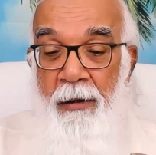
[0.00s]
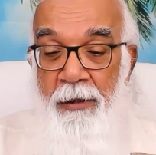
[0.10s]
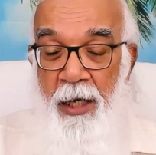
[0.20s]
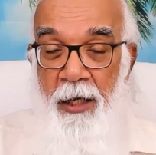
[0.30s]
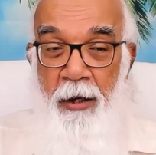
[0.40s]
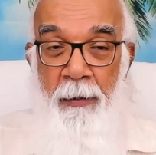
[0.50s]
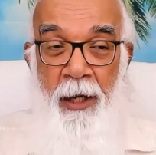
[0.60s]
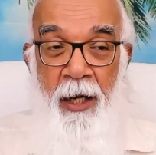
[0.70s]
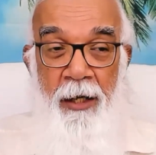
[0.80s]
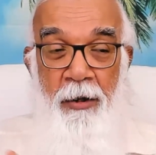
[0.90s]
Tell your
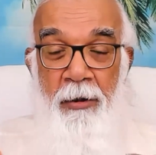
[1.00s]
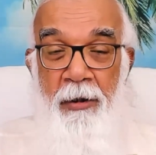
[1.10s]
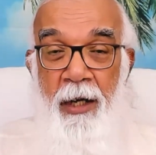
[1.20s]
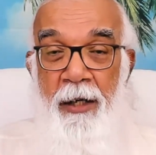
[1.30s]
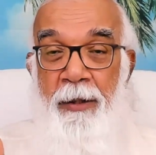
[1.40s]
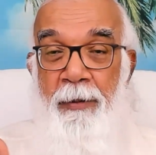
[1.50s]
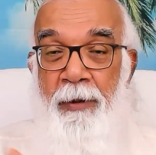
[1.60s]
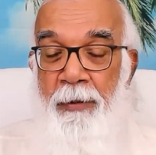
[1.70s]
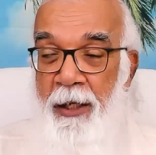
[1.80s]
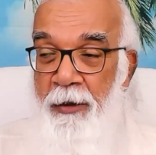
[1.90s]
mind, all are
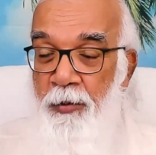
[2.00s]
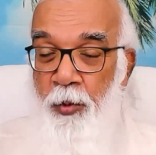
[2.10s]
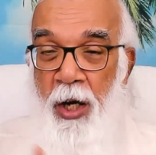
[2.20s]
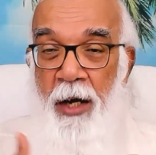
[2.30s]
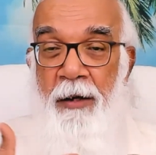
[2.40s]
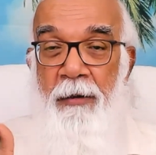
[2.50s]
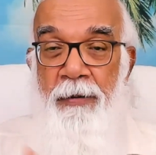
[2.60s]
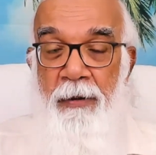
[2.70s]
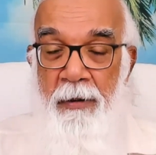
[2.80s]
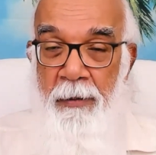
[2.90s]
human beings,
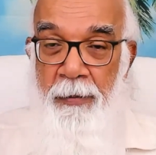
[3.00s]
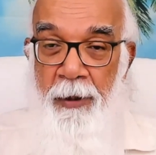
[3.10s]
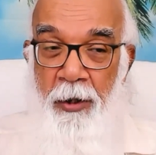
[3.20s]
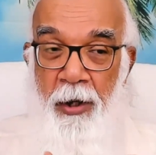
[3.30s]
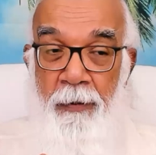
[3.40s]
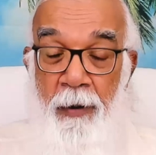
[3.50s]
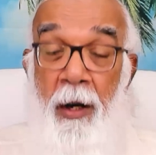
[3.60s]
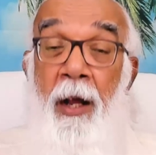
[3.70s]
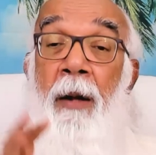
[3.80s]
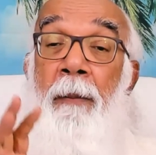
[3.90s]
wonderful, beautiful.
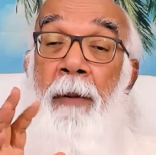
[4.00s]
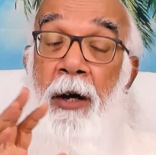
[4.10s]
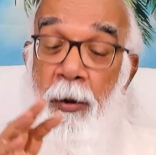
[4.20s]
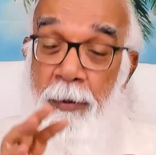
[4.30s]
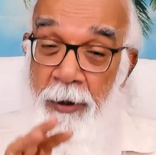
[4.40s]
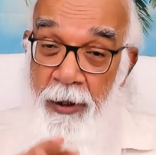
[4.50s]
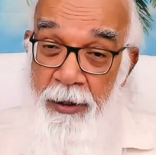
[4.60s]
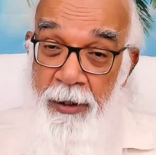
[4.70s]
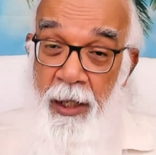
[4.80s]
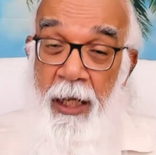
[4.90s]
But
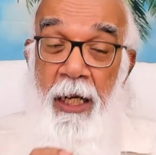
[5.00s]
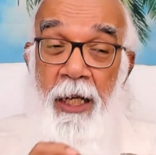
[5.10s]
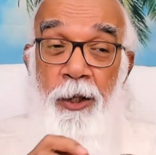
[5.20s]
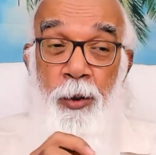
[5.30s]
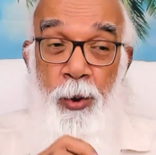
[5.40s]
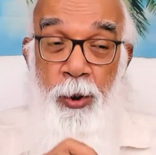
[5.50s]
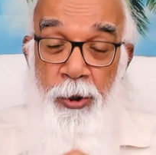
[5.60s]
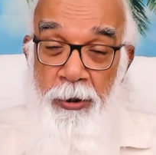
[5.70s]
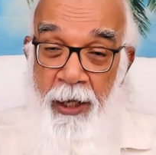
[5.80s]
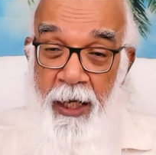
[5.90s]
obviously you
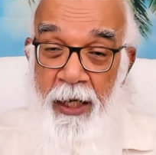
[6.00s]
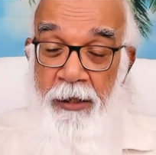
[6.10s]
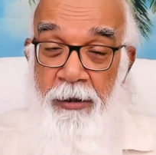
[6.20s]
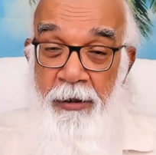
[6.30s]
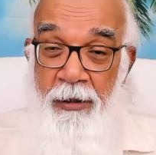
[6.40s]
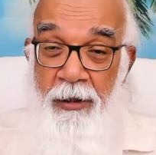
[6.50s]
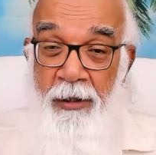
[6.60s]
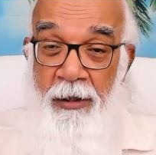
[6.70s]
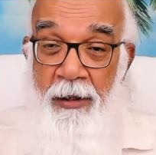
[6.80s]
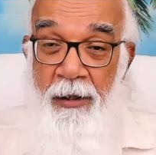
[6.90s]
treat,
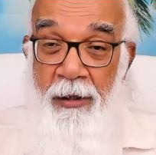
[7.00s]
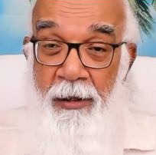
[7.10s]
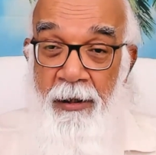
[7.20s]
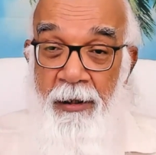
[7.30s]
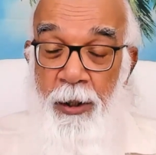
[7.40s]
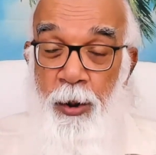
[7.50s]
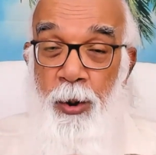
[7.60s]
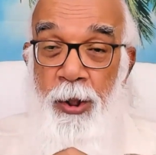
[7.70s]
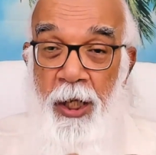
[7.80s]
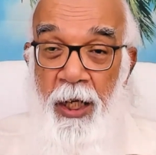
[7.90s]

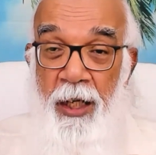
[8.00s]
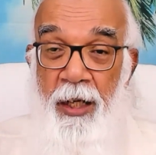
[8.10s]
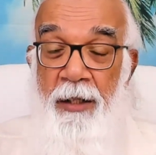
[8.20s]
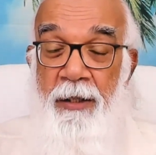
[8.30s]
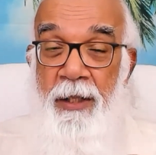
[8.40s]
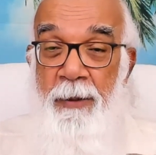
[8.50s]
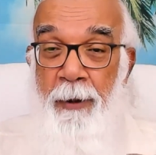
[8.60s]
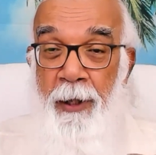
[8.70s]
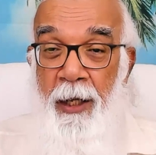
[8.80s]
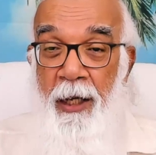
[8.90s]
you think and
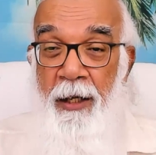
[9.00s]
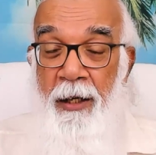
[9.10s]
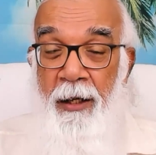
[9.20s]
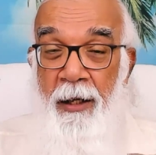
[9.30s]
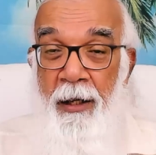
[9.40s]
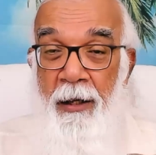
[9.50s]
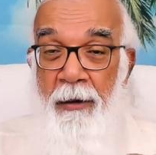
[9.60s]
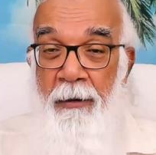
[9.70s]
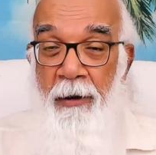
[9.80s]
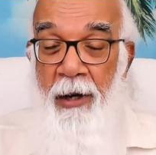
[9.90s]
speak
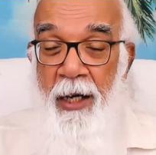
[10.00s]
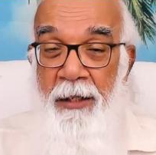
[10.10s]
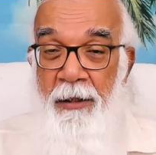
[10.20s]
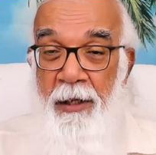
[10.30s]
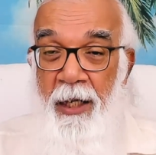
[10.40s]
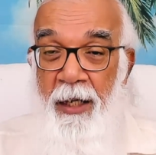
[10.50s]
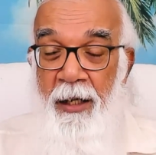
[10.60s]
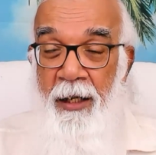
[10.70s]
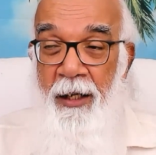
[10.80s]
rightly.